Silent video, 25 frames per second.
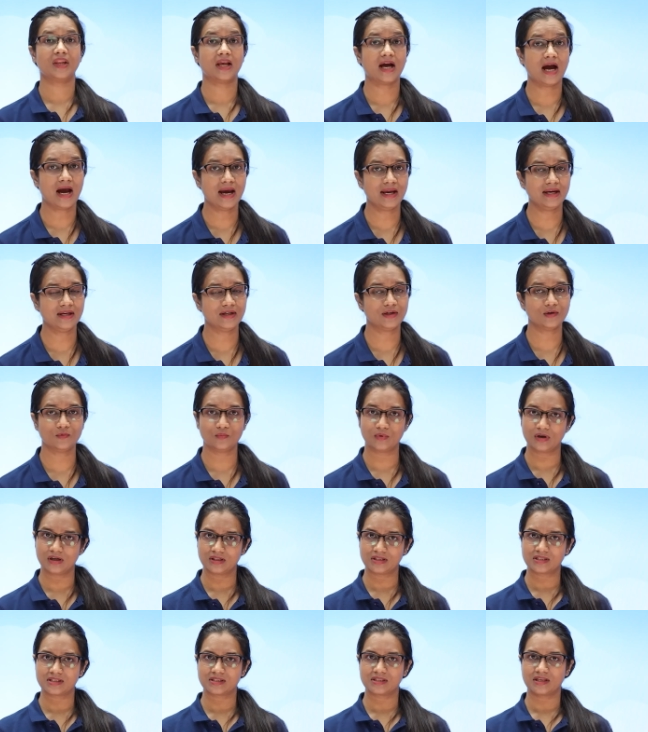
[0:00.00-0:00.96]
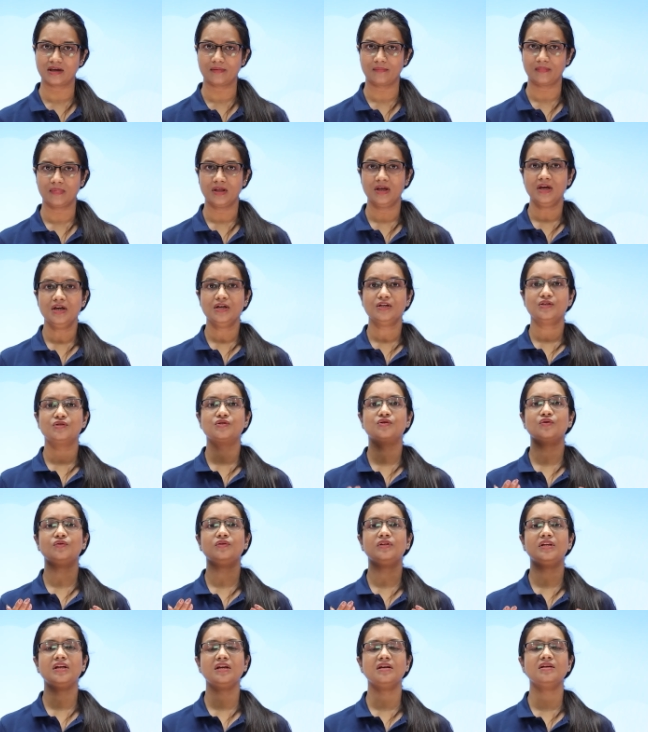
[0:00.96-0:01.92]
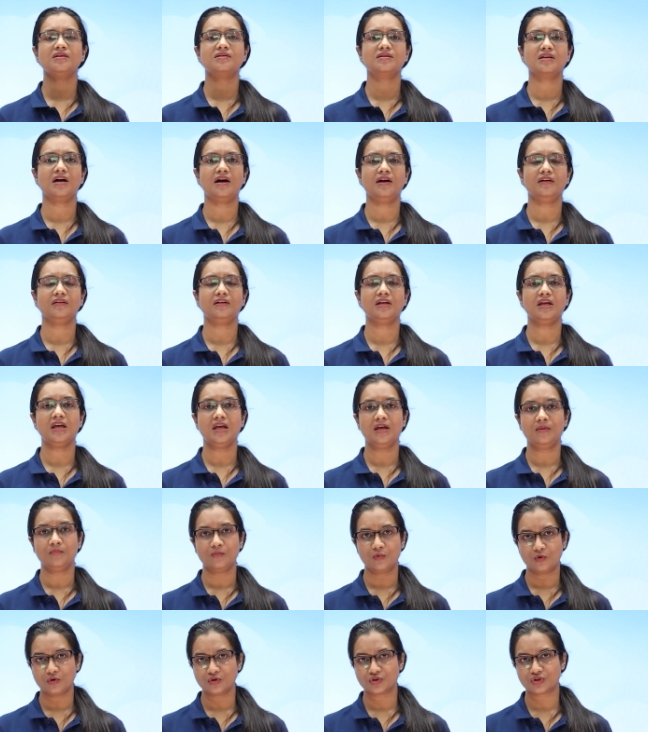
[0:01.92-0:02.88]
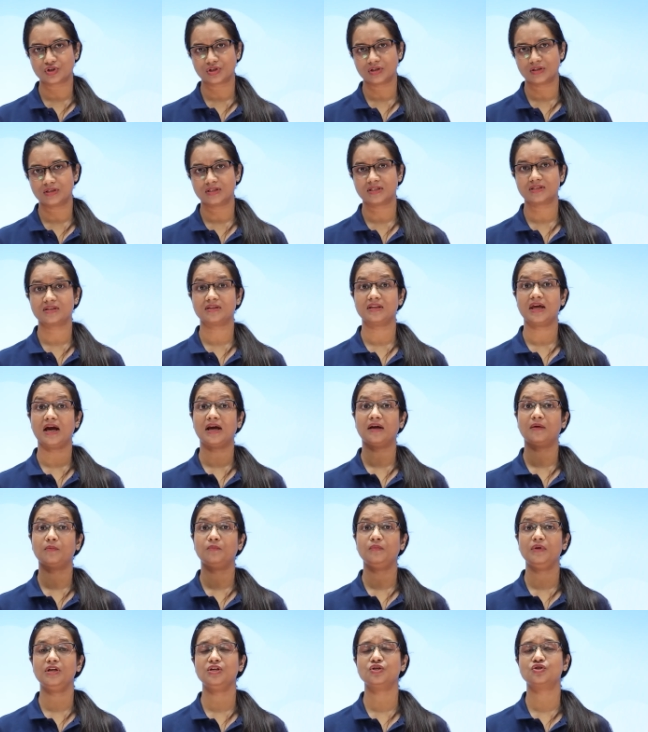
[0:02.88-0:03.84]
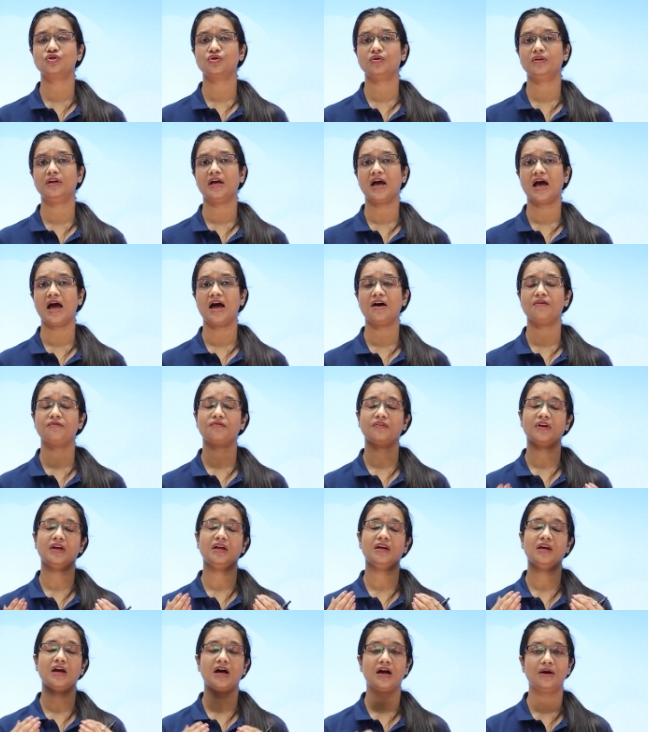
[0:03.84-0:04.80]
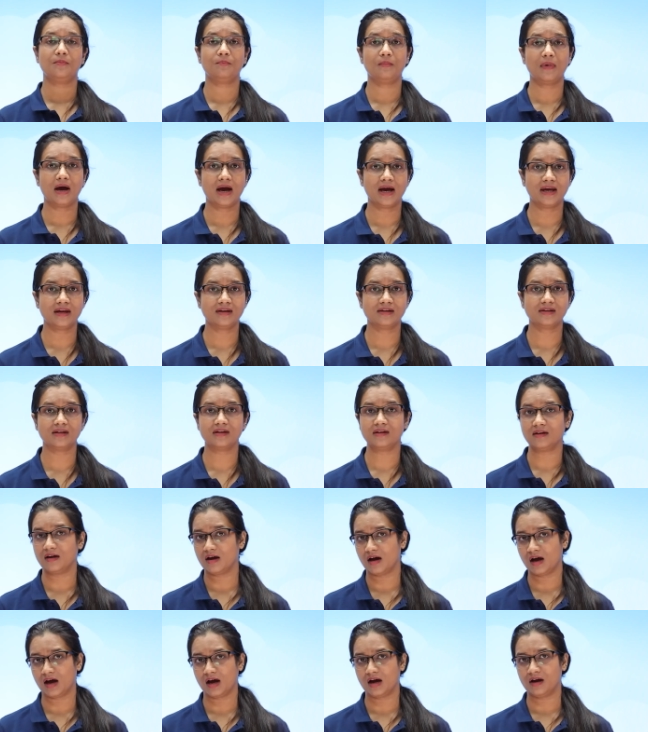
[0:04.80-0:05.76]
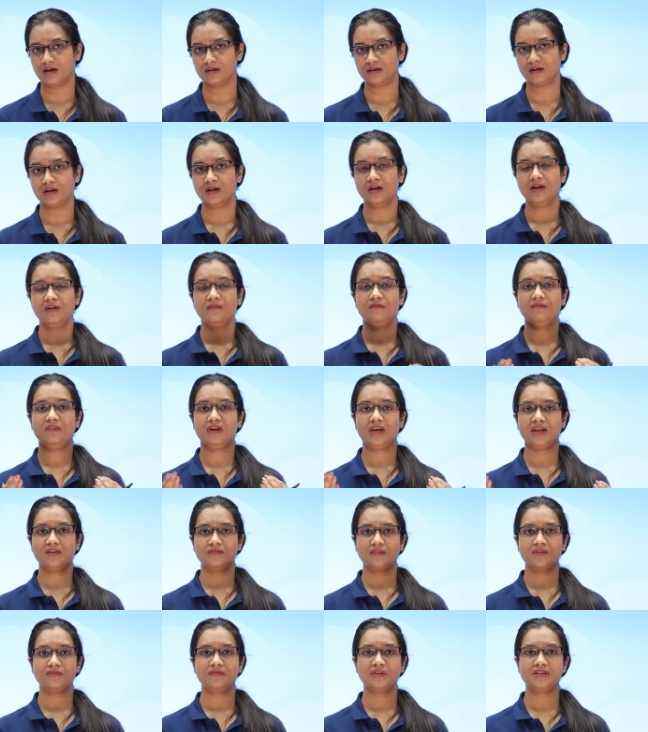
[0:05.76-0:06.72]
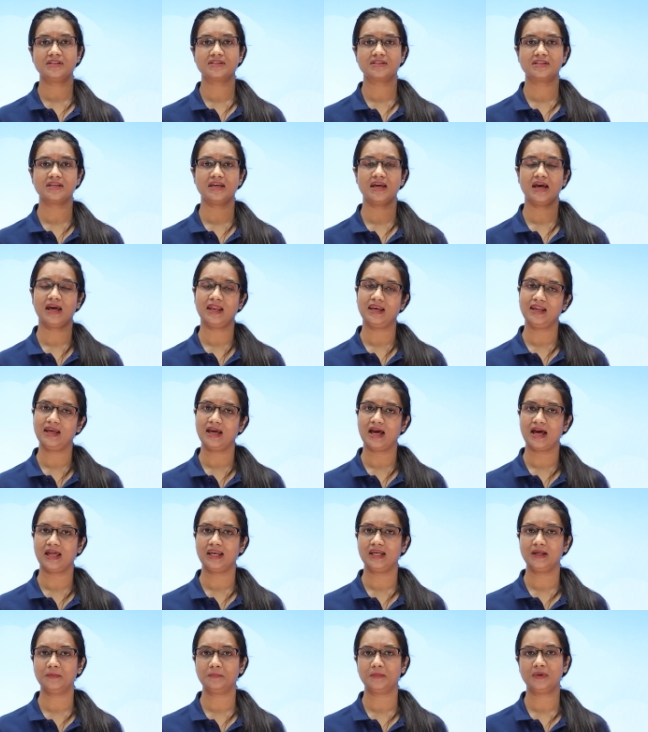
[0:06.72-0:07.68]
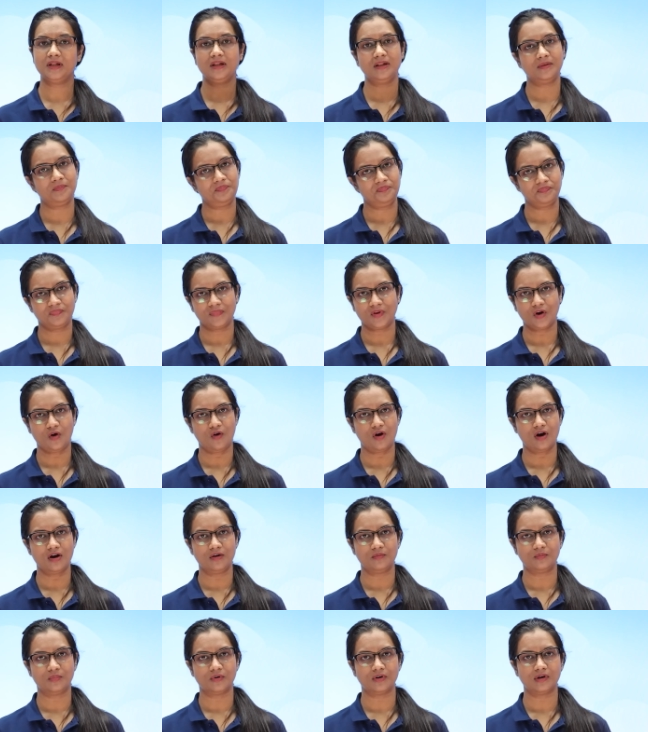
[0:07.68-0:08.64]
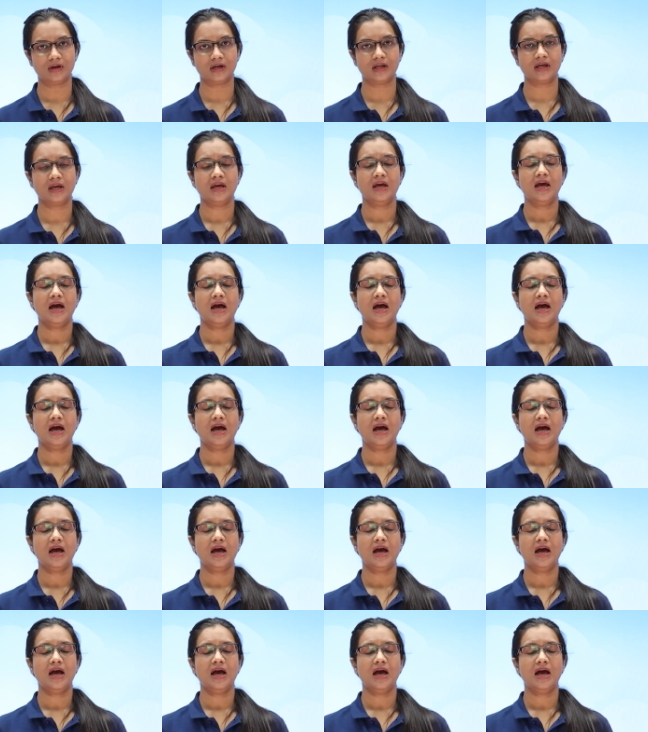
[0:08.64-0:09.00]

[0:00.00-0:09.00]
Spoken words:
kind towards them. So these are the emotions that we should have in our mind and heart whenever we see any animal or bird,